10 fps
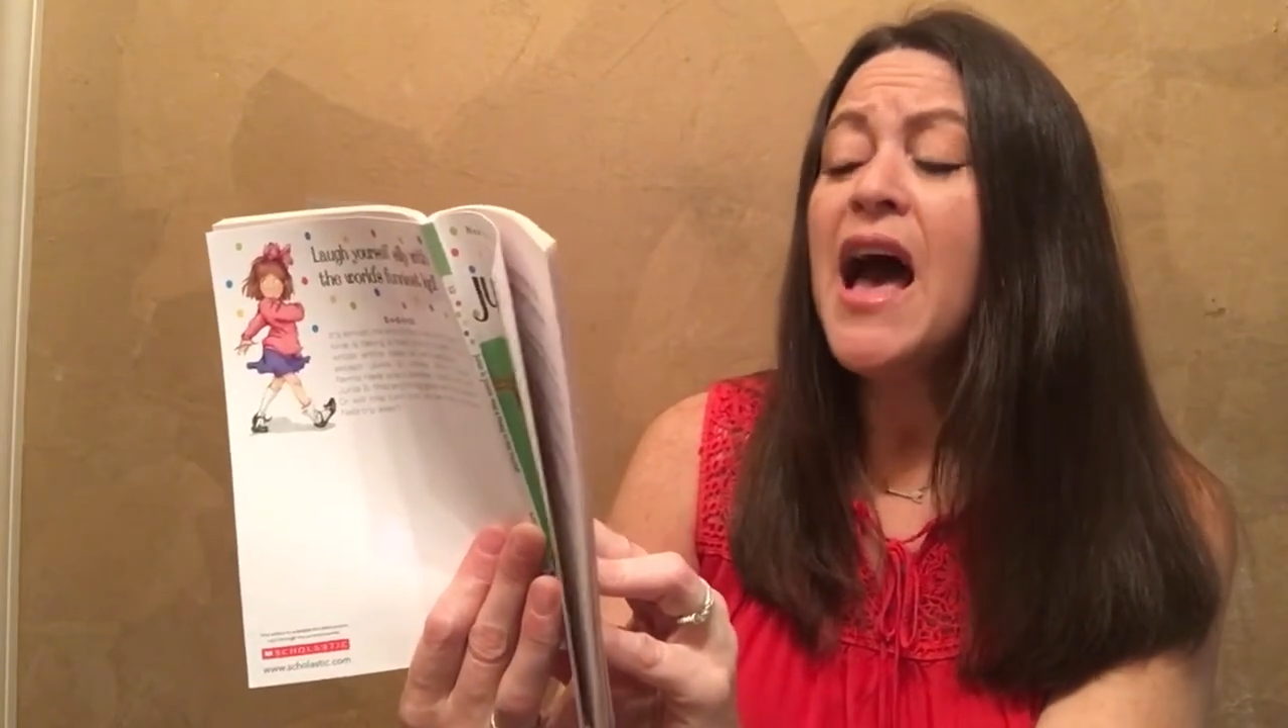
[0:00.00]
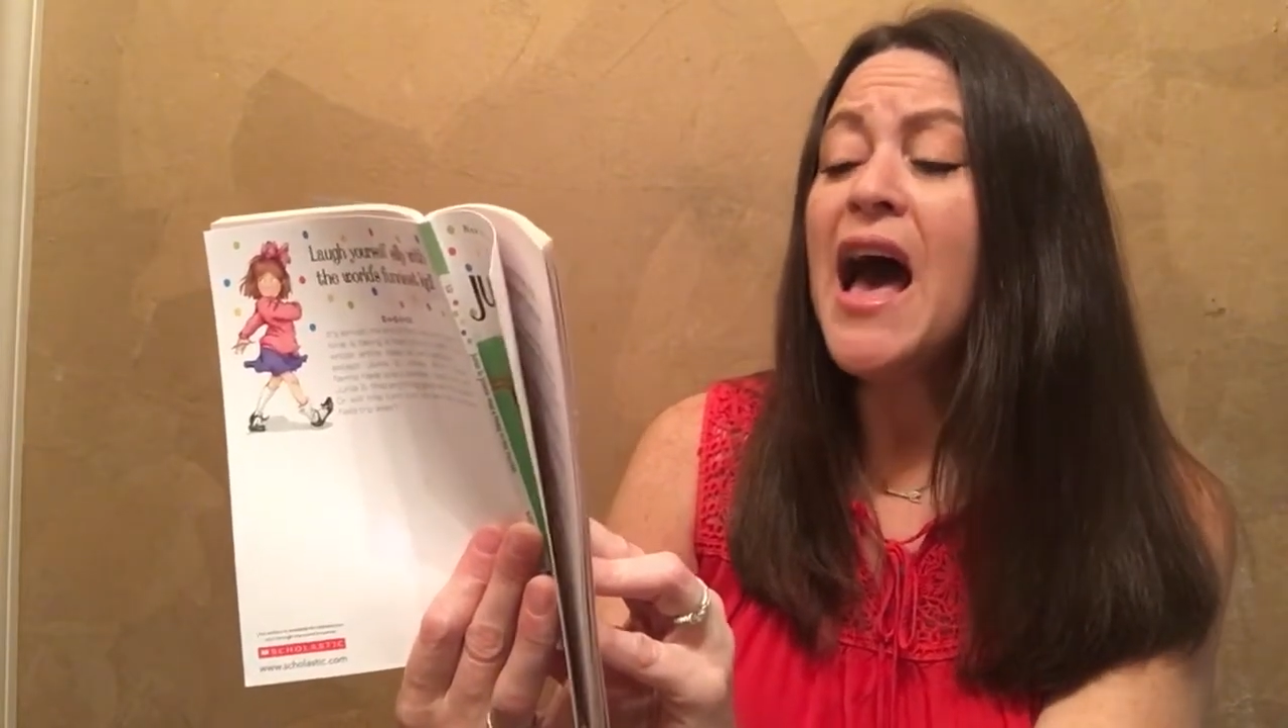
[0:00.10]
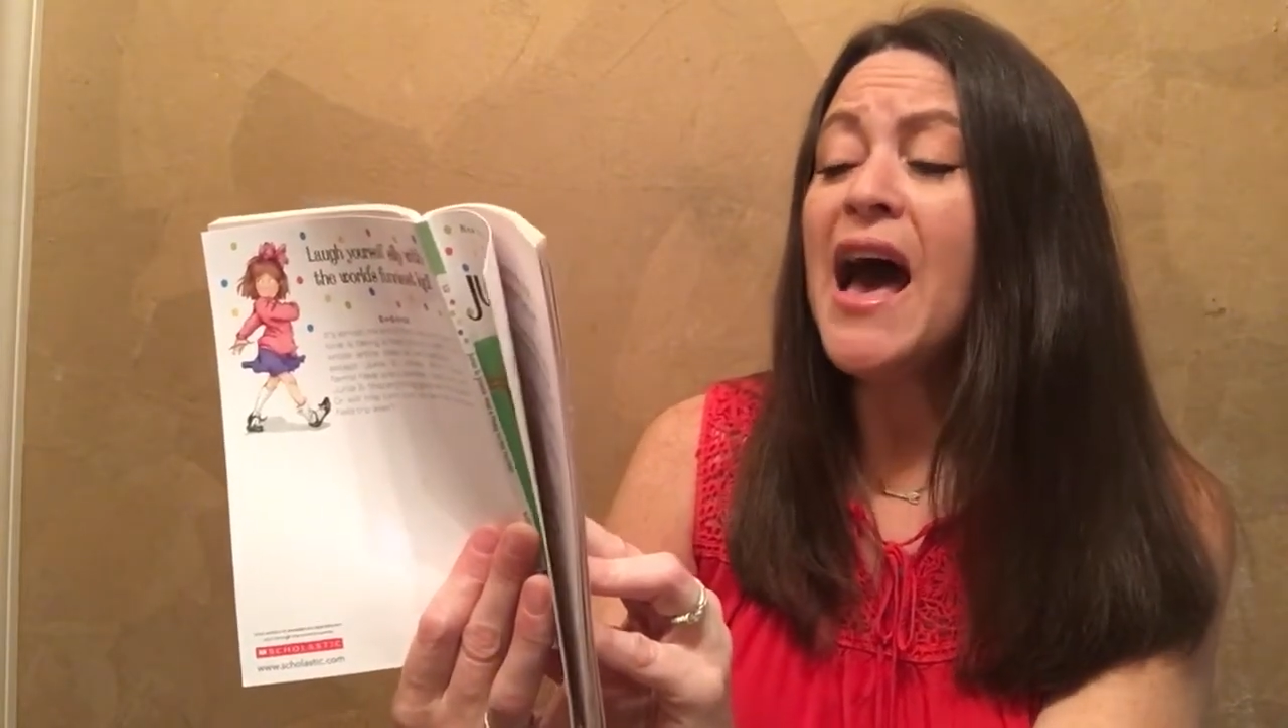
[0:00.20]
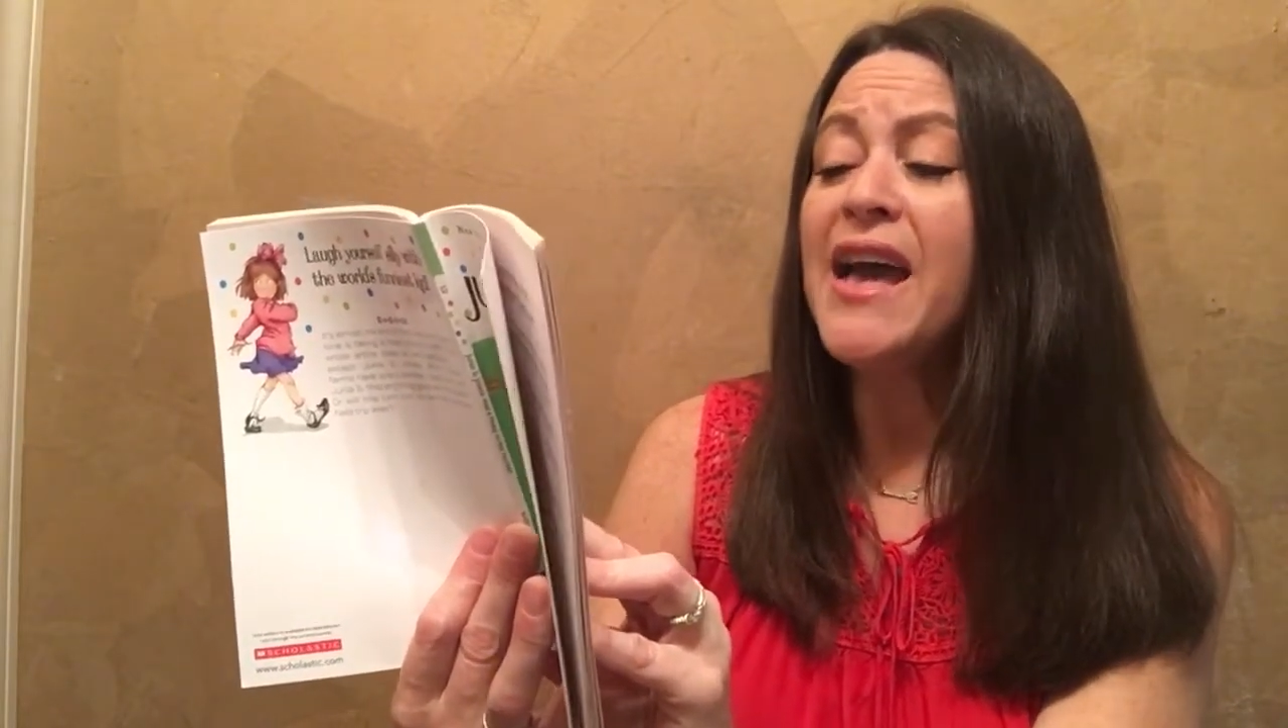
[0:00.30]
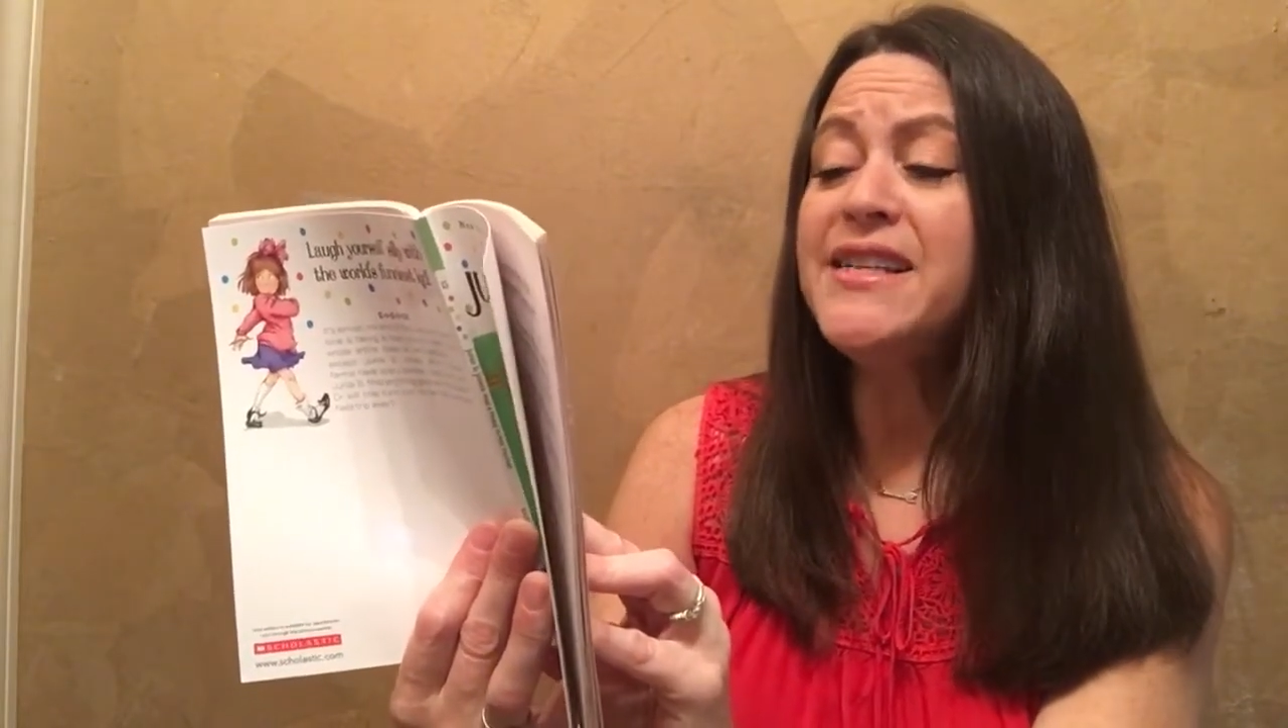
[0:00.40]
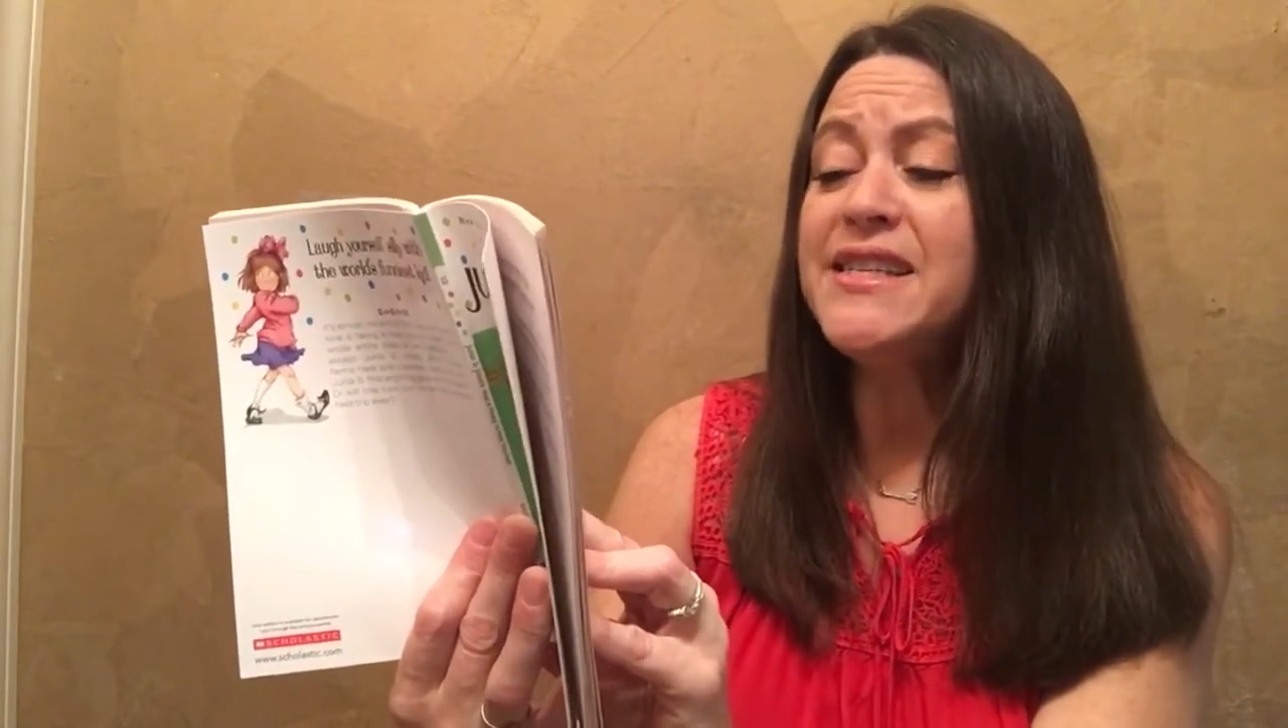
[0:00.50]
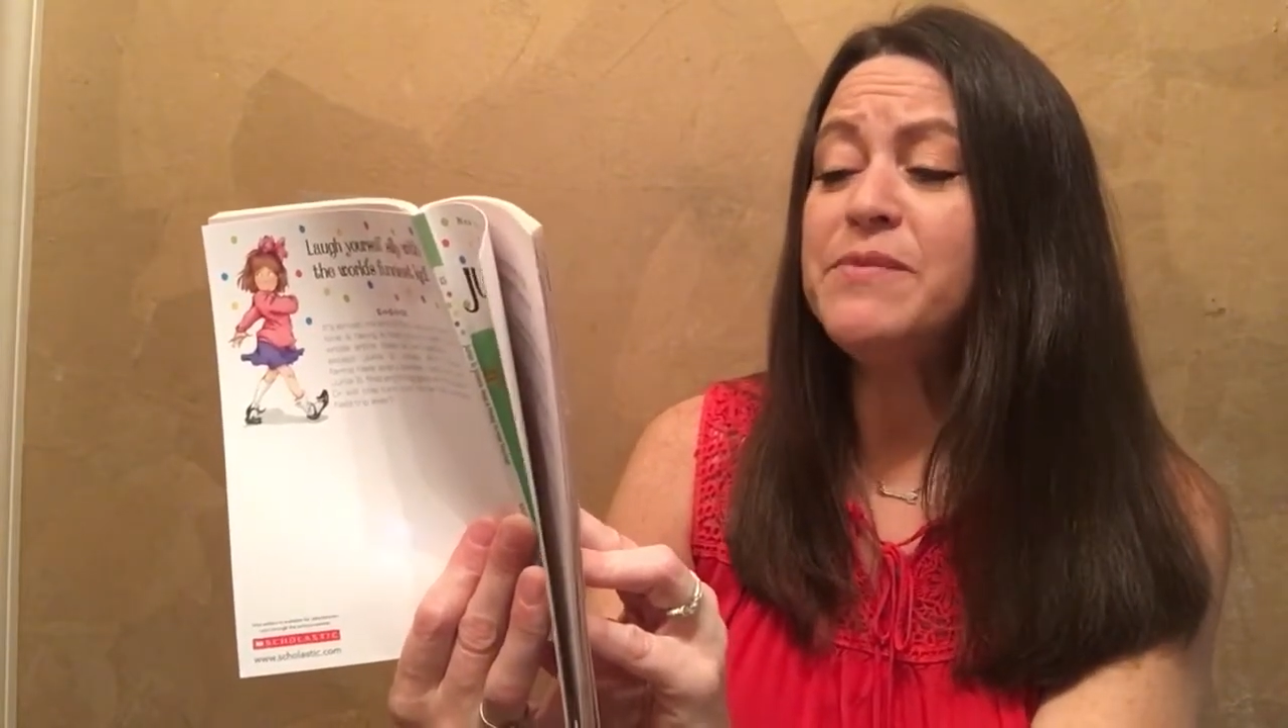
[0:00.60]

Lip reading: I did,